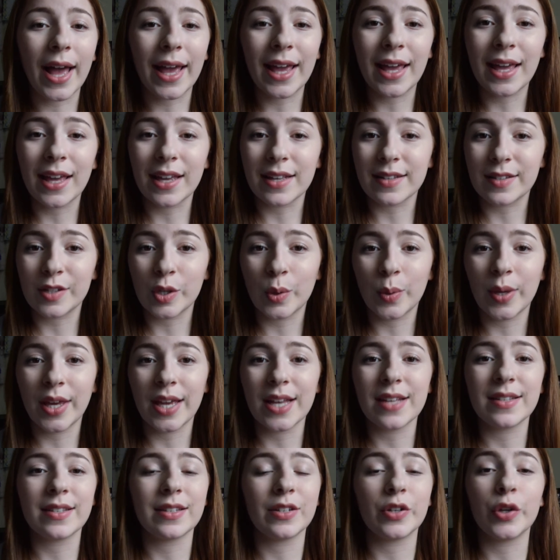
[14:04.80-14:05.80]
he is who he
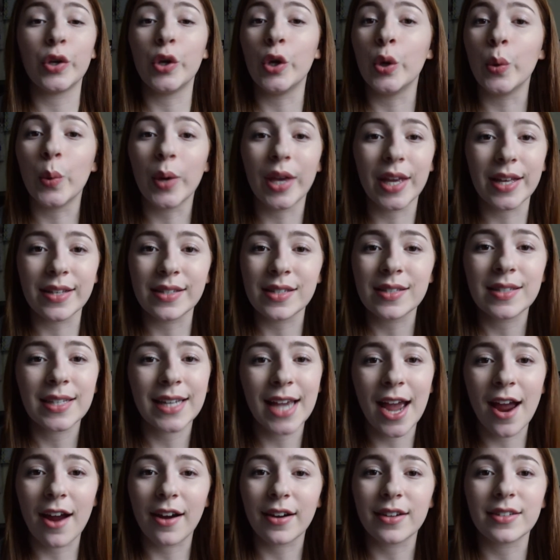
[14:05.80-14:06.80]
is and who he is as a
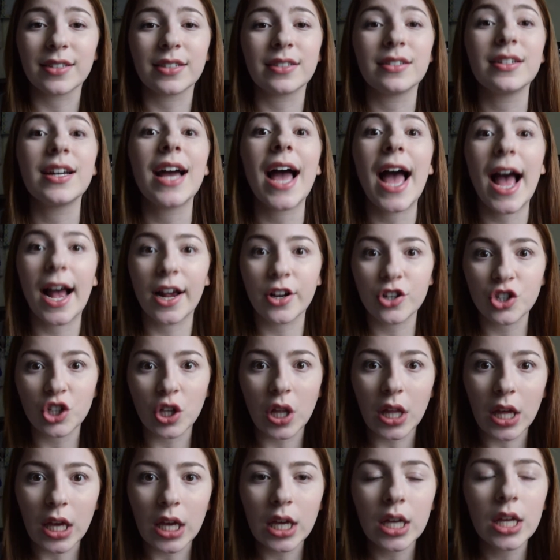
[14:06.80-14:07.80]
character,
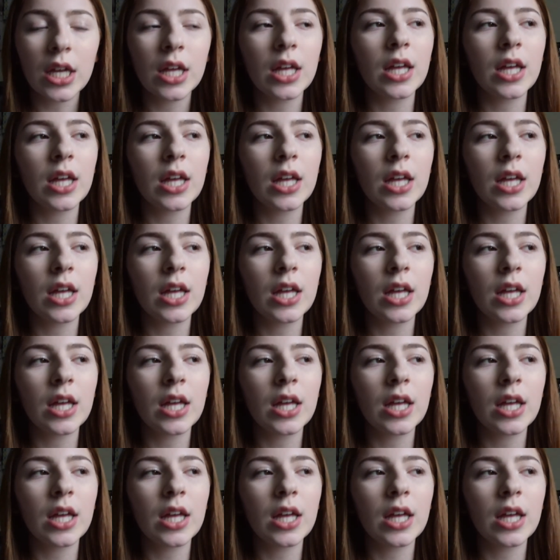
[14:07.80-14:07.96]
actually.